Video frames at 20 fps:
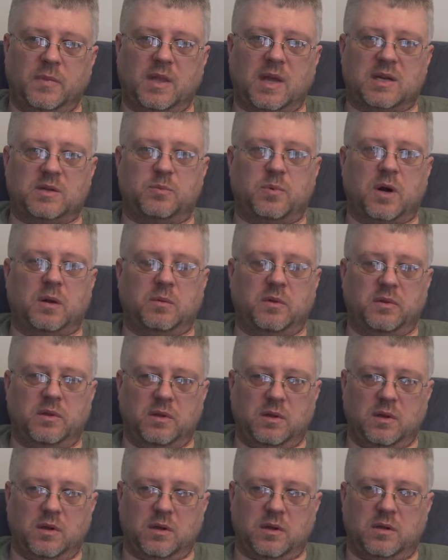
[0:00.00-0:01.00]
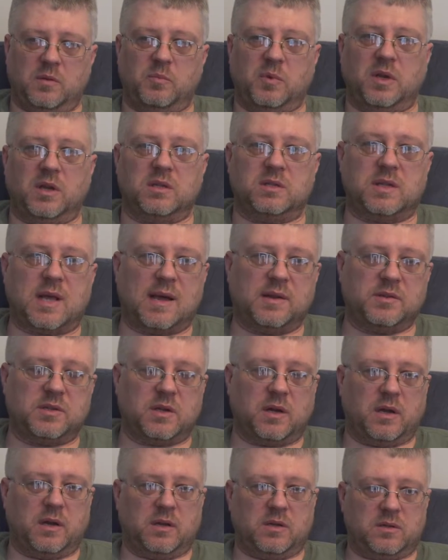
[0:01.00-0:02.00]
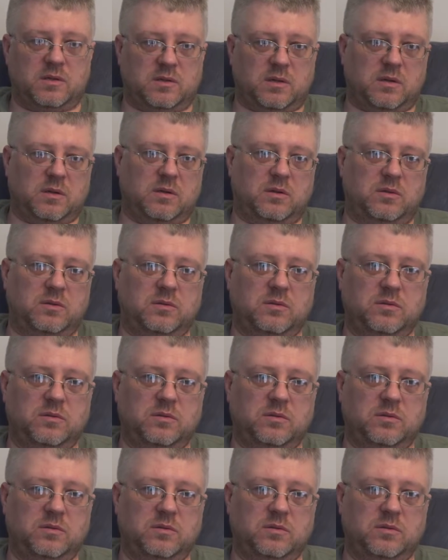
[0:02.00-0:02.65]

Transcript: That's probably the biggest downside is the